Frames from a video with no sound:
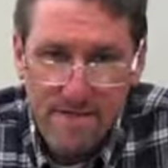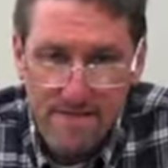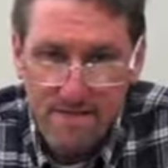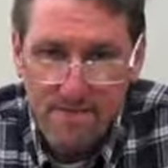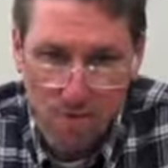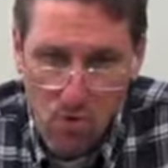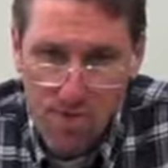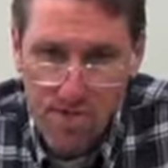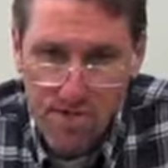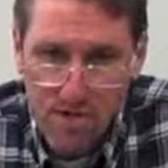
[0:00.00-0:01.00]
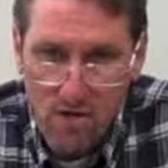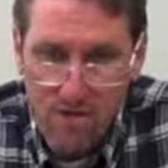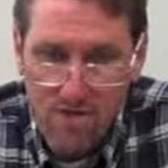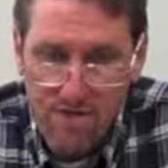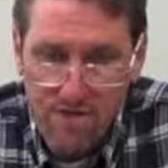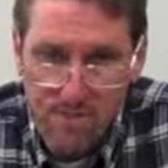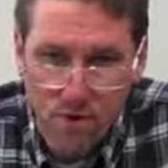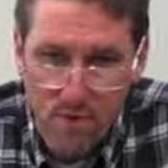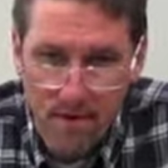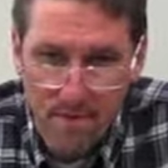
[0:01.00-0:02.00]
let the employers know that this
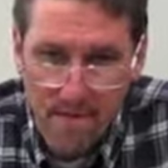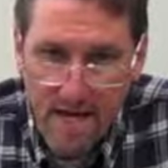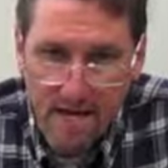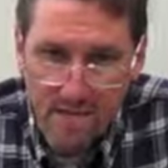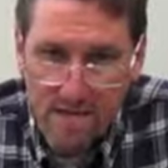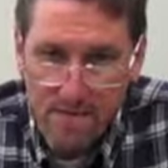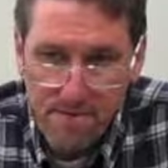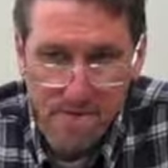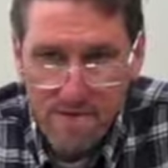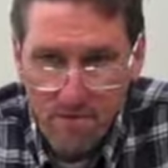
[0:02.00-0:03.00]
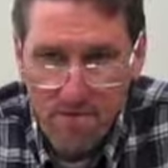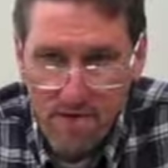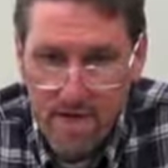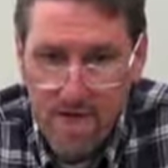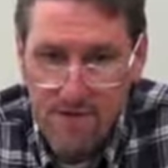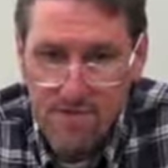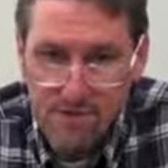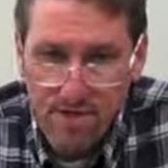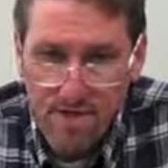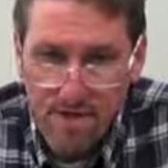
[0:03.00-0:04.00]
program can't be implemented overnight, and it
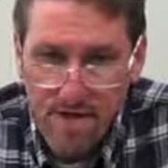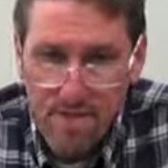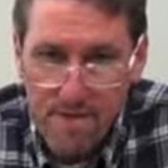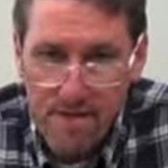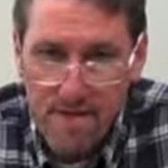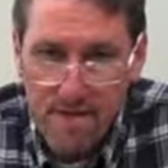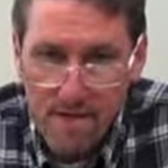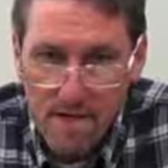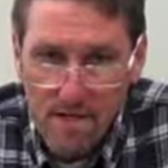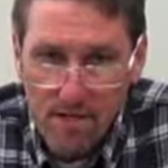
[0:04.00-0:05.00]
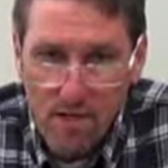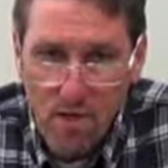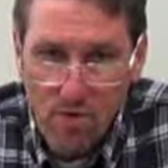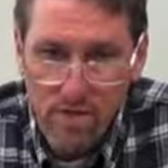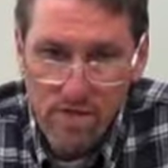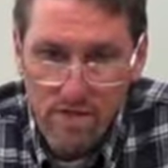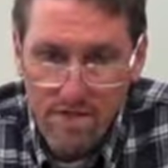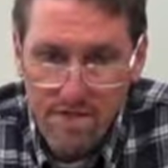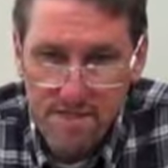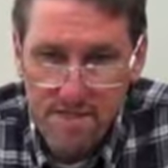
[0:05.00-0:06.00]
certainly can't be grown as
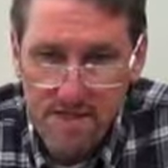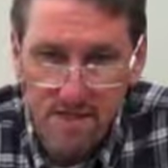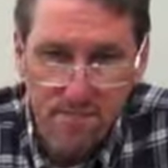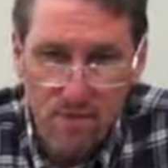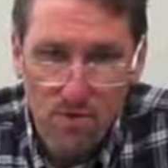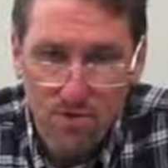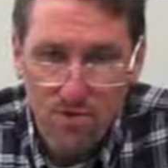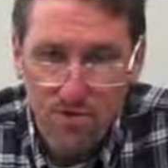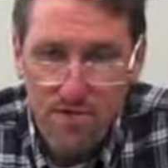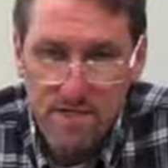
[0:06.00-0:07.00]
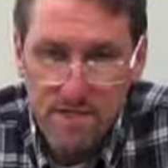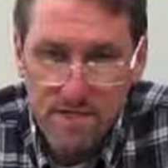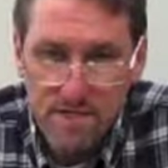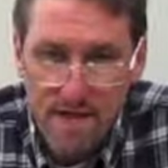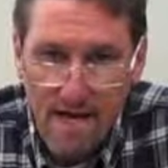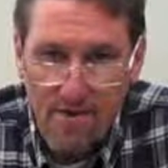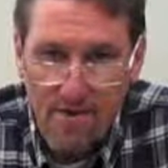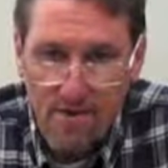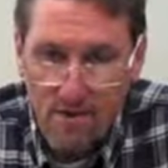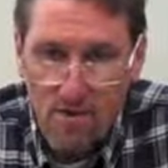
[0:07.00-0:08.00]
large as a lot of employers will see the need to have
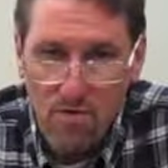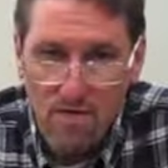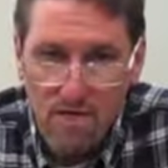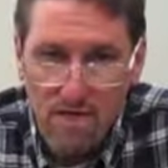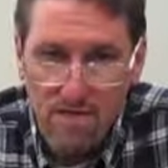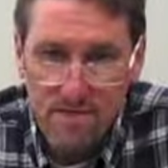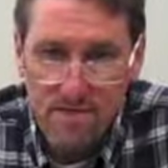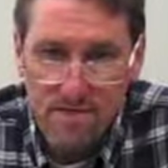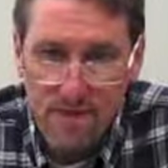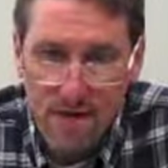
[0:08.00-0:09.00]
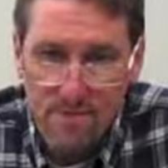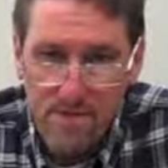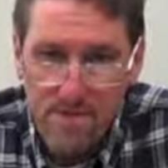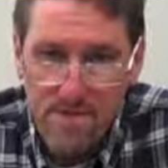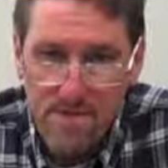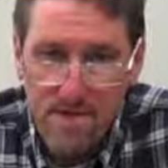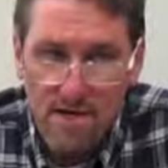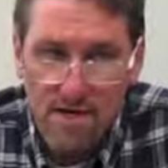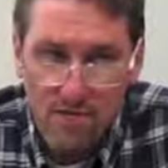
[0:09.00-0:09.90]
it grow because of the popularity of